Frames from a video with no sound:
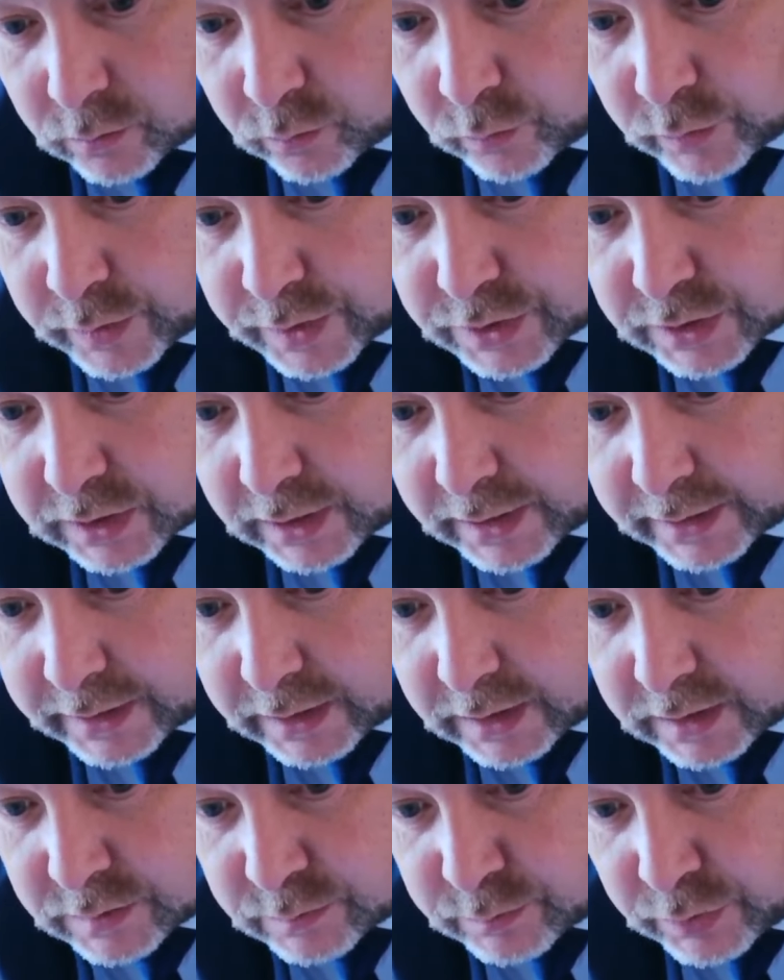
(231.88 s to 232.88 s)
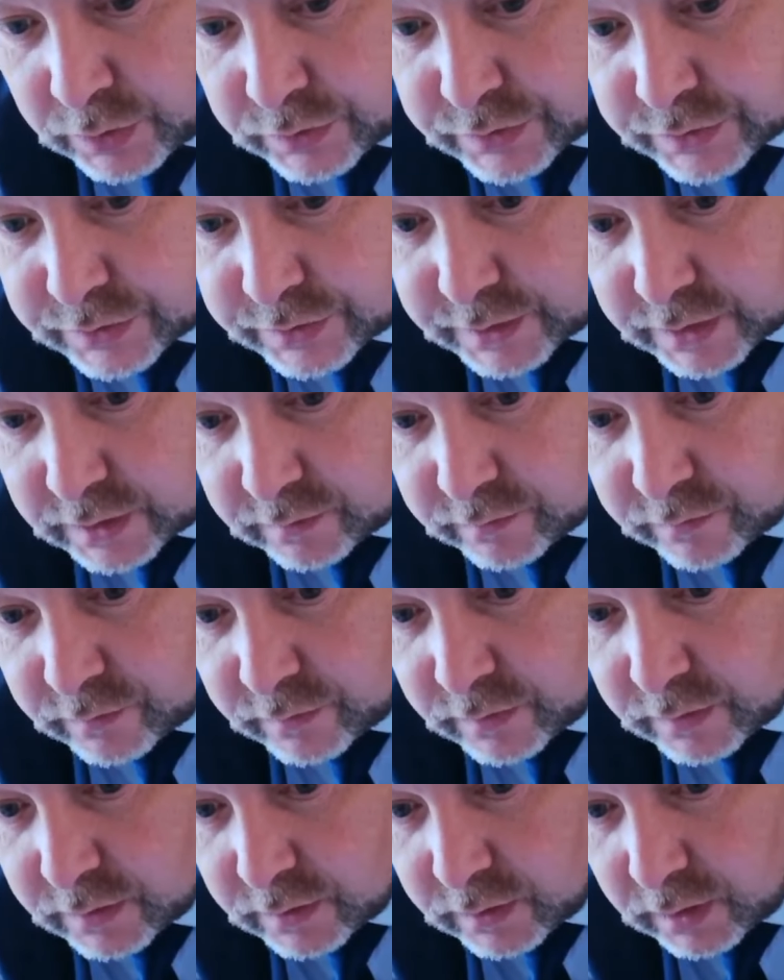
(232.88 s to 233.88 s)
which leg is positive
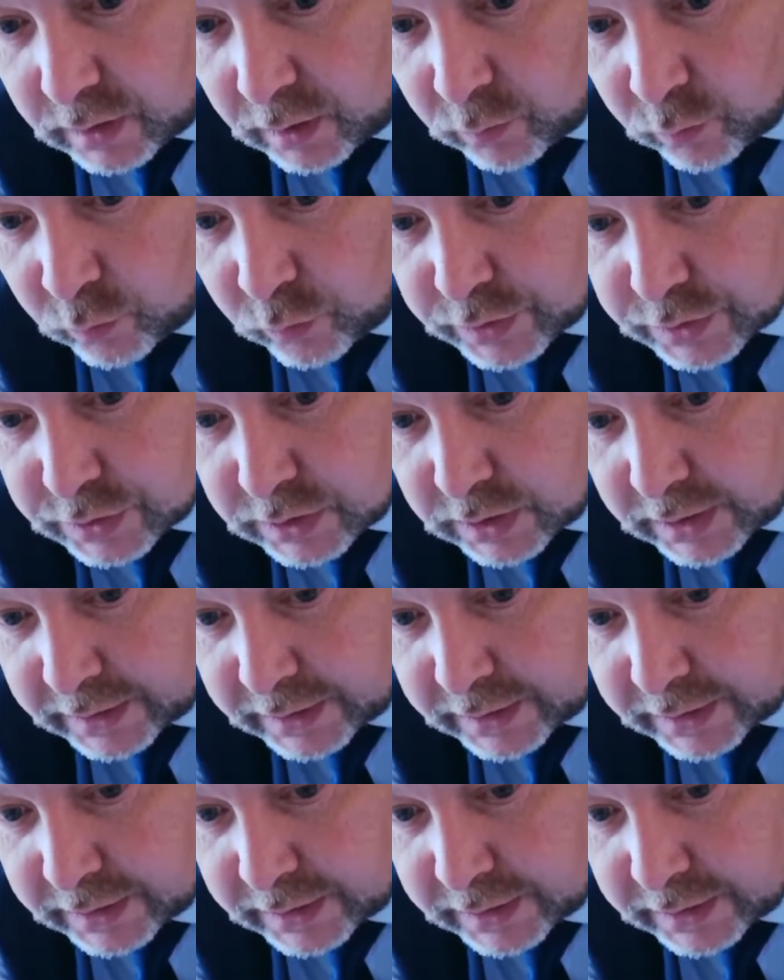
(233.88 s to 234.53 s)
and which